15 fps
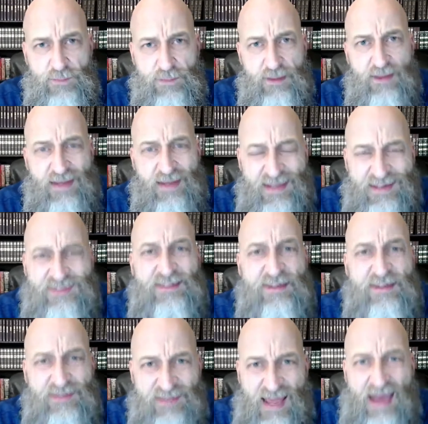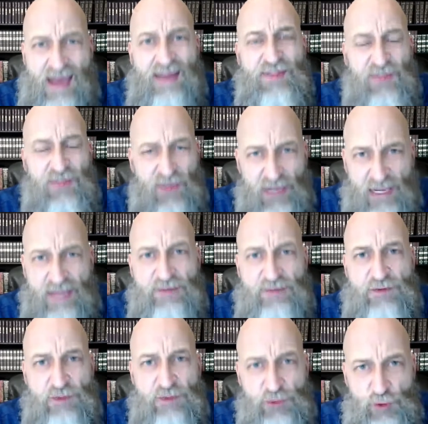Isn't that the lesson
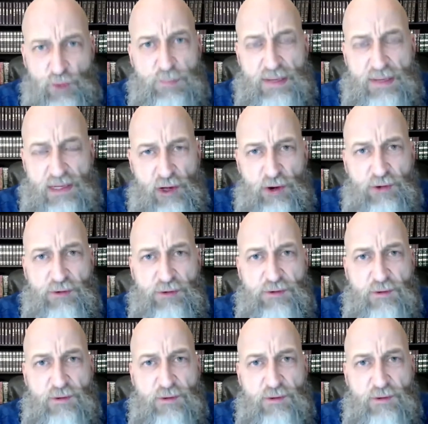to be learned?